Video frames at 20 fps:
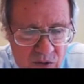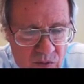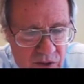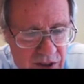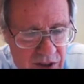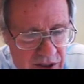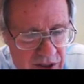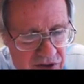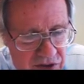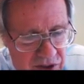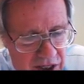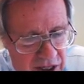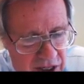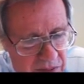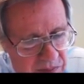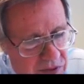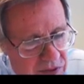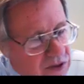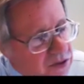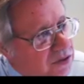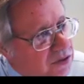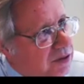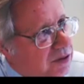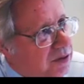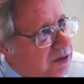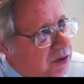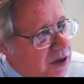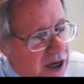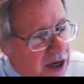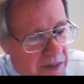including real
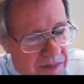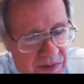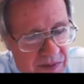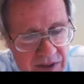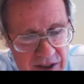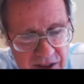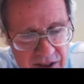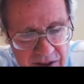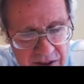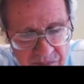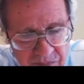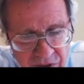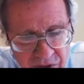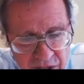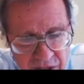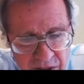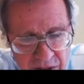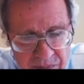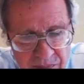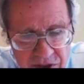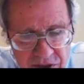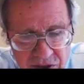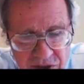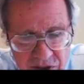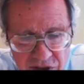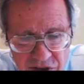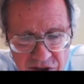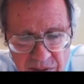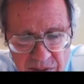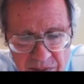estate, personal
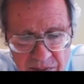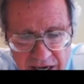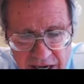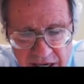property,